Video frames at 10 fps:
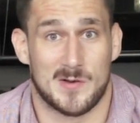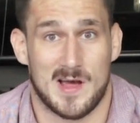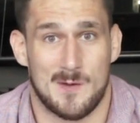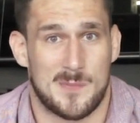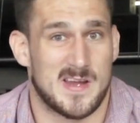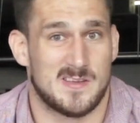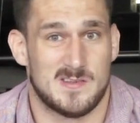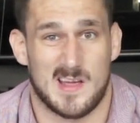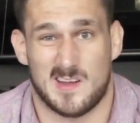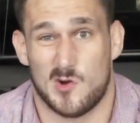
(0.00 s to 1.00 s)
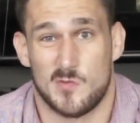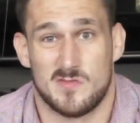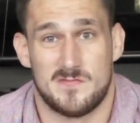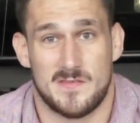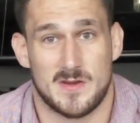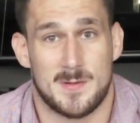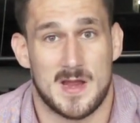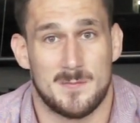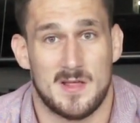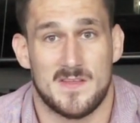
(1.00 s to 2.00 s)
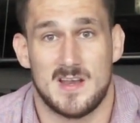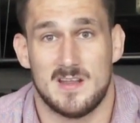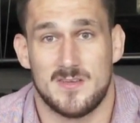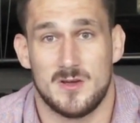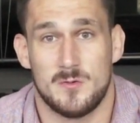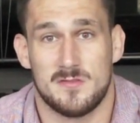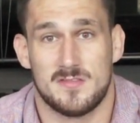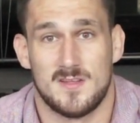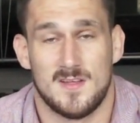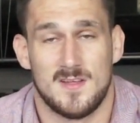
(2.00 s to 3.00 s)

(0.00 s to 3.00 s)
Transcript: but I beat like 150 people in the interviews.